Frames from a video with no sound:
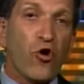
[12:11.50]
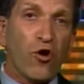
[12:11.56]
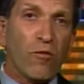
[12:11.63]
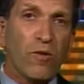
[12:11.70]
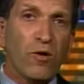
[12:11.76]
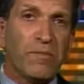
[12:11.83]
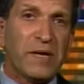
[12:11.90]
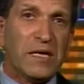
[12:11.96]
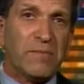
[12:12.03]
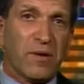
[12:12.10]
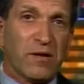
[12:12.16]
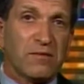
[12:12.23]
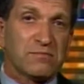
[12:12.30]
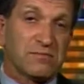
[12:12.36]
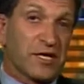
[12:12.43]
normal
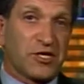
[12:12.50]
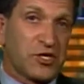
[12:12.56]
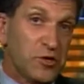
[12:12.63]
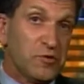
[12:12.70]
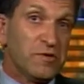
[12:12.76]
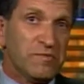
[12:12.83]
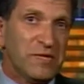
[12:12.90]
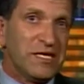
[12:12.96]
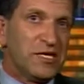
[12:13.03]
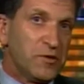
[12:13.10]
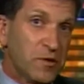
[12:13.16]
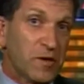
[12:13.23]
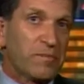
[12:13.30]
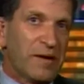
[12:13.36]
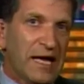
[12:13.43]
people, like you and me,
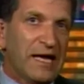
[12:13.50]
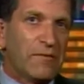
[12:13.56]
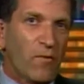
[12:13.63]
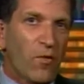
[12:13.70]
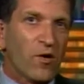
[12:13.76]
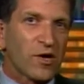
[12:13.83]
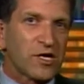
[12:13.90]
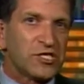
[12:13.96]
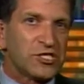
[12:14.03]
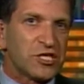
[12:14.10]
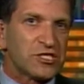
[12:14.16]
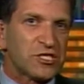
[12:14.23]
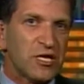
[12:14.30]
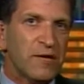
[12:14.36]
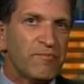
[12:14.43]
who are paying
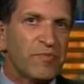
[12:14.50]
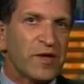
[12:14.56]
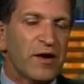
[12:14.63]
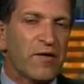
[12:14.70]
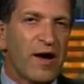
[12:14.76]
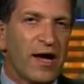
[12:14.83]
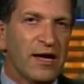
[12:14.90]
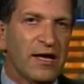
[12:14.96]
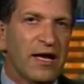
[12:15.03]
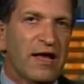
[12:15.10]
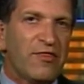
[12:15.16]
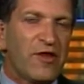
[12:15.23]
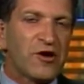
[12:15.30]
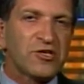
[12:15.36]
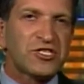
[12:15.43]
mortgages, right,
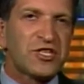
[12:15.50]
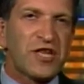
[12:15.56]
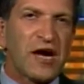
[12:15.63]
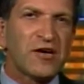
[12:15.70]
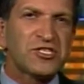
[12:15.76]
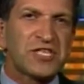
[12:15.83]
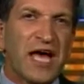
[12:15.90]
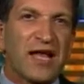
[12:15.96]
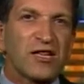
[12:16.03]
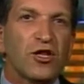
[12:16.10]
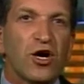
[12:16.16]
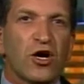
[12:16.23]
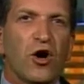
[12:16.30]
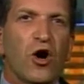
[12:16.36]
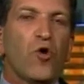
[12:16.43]
they're, they're saying,
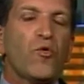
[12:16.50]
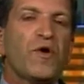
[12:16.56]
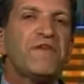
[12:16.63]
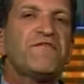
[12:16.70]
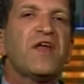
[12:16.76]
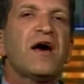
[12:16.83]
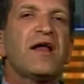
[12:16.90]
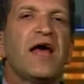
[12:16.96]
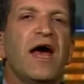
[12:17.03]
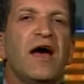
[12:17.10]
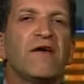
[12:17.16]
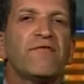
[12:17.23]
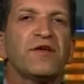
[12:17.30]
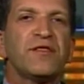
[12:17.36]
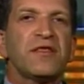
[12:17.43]
look, we've done
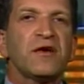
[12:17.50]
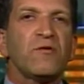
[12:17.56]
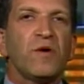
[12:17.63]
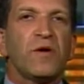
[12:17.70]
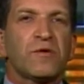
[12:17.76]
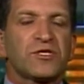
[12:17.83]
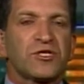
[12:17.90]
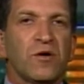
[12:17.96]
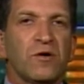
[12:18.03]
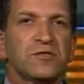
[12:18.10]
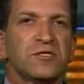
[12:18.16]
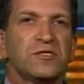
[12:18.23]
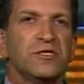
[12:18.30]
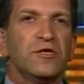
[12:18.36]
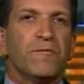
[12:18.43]
everything we were
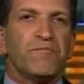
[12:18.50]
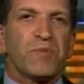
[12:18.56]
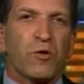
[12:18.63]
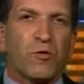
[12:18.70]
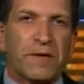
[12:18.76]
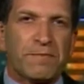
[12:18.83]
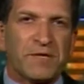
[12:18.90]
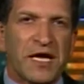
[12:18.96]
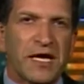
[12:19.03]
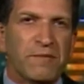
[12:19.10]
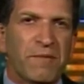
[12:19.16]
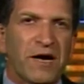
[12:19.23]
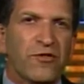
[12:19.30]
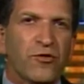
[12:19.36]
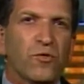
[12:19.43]
told to do. We
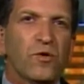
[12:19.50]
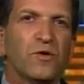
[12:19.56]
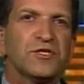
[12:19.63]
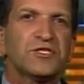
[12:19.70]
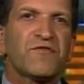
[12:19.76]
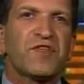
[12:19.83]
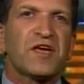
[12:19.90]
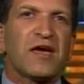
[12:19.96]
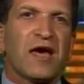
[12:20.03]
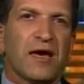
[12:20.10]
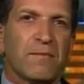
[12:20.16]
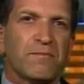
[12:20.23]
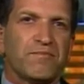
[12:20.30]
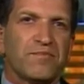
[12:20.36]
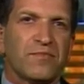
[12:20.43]
played by the rules of the
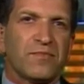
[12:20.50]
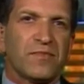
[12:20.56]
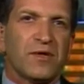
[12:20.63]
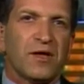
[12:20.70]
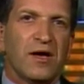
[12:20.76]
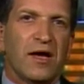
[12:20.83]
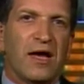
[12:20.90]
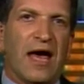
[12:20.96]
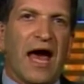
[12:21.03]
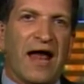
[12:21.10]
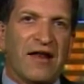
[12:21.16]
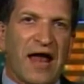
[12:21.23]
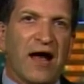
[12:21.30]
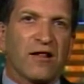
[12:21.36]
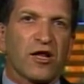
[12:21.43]
game.
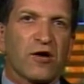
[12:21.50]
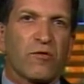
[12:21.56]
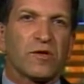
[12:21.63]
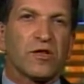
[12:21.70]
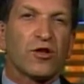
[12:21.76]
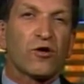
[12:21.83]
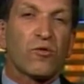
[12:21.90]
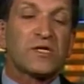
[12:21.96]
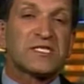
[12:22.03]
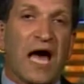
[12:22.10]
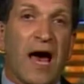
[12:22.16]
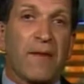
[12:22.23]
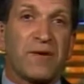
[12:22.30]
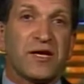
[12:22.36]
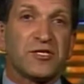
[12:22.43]
And now look, look what's
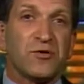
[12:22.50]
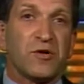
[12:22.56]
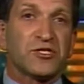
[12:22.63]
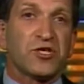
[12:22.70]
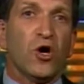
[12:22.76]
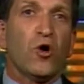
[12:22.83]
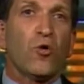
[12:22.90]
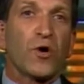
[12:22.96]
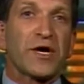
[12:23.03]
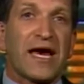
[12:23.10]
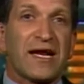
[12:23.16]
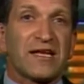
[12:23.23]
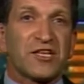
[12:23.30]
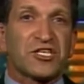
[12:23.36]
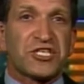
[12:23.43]
happening to us. We're
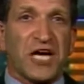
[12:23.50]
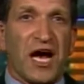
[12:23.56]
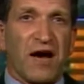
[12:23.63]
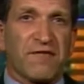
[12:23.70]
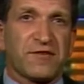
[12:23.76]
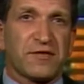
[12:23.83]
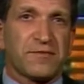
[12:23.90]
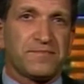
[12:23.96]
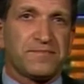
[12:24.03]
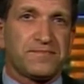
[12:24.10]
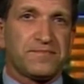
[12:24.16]
getting the shaft.